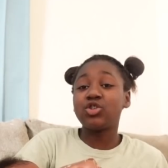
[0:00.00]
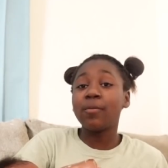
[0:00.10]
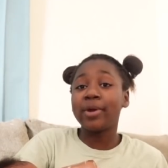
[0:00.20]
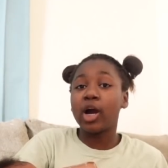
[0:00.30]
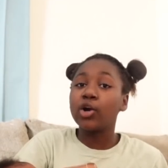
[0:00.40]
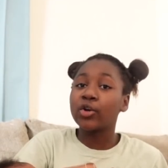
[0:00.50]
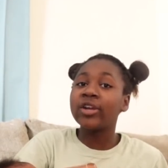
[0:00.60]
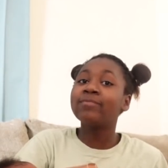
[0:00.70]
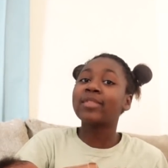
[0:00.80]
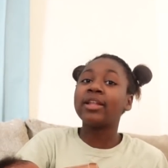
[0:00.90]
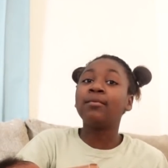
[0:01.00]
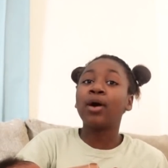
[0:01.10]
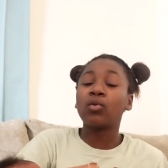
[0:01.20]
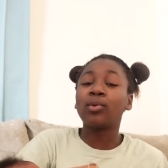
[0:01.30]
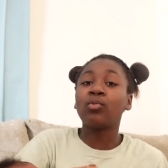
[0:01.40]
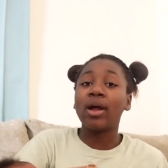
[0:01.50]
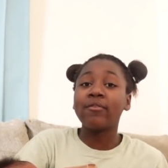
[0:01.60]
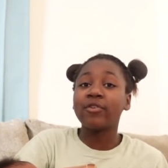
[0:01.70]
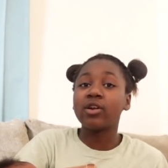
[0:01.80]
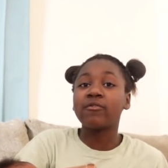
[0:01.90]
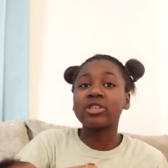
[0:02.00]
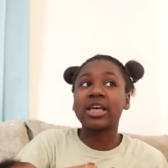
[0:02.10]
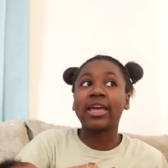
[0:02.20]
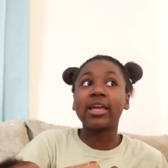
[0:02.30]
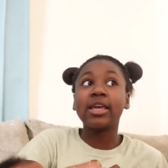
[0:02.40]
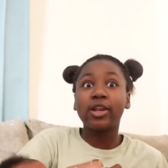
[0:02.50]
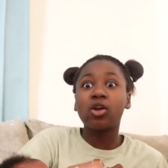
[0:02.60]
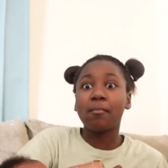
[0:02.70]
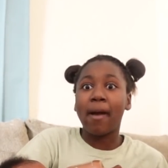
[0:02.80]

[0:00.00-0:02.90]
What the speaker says: she'll be hungry and the bottle will be right in front of her face, like in her